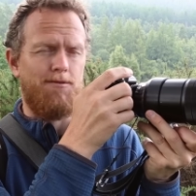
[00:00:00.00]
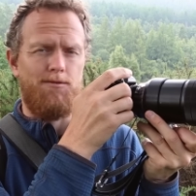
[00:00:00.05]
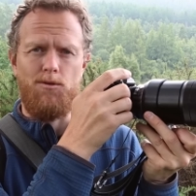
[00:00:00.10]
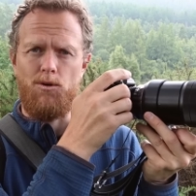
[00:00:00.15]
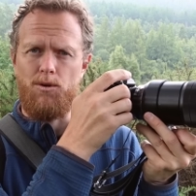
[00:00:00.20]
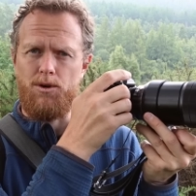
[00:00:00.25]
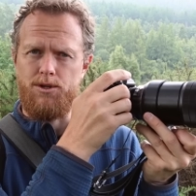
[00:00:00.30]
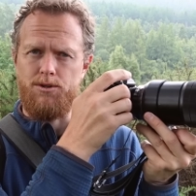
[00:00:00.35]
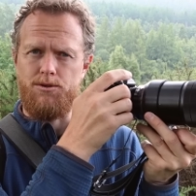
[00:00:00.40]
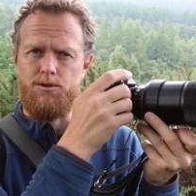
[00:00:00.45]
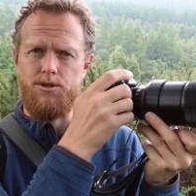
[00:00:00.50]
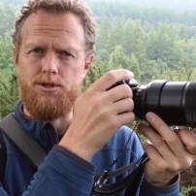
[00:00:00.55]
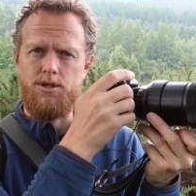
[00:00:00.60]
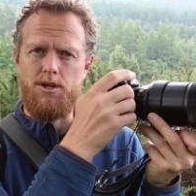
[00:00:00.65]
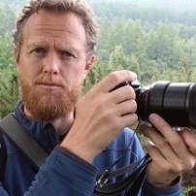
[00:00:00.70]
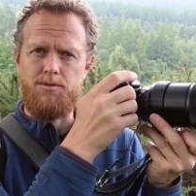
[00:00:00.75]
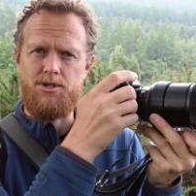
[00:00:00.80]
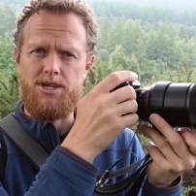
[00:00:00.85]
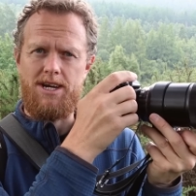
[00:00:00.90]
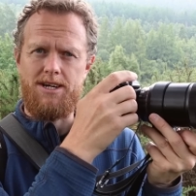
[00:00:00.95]
focus on your
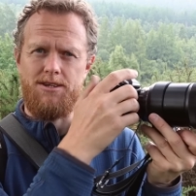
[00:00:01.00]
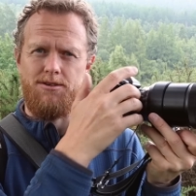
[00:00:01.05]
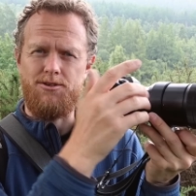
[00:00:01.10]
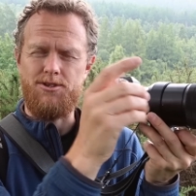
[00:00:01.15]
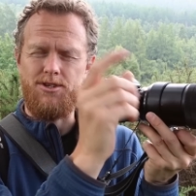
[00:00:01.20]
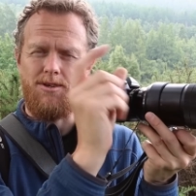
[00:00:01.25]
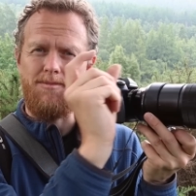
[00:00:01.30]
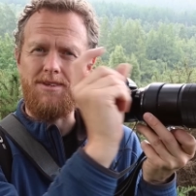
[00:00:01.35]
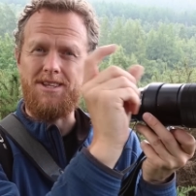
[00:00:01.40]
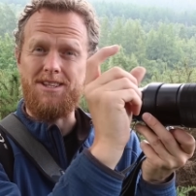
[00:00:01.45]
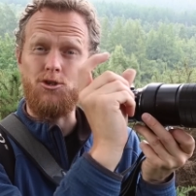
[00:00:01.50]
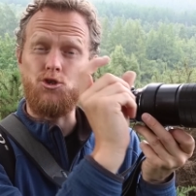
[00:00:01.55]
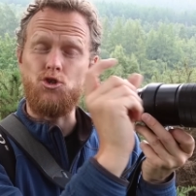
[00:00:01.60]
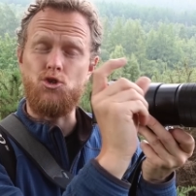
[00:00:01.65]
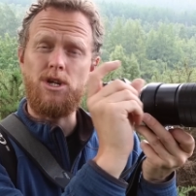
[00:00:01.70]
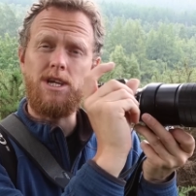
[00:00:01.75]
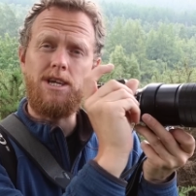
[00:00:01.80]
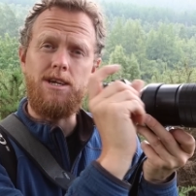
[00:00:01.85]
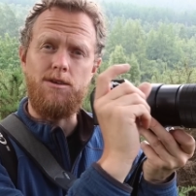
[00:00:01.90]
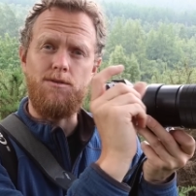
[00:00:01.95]
subject and something
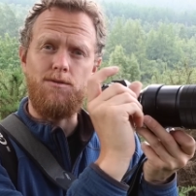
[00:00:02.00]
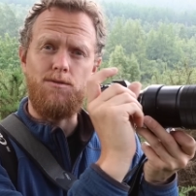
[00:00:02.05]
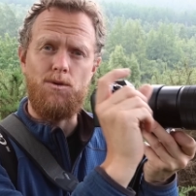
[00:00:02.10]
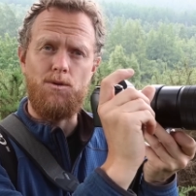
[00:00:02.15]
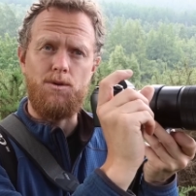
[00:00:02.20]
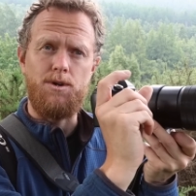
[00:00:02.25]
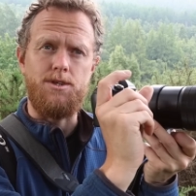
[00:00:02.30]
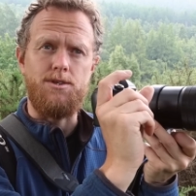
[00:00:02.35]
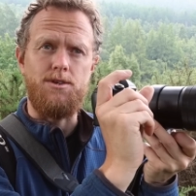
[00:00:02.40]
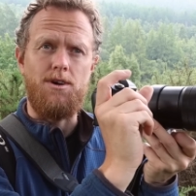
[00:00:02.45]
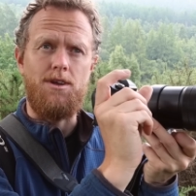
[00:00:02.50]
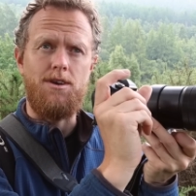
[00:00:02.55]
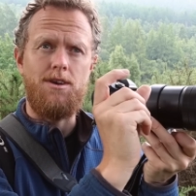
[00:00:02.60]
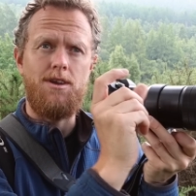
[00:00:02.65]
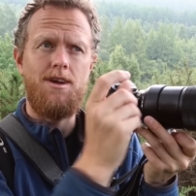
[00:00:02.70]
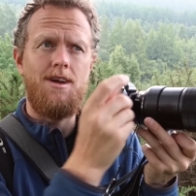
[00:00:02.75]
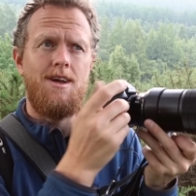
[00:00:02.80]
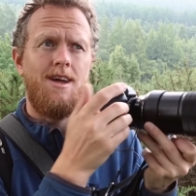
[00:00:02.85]
tricky to focus on,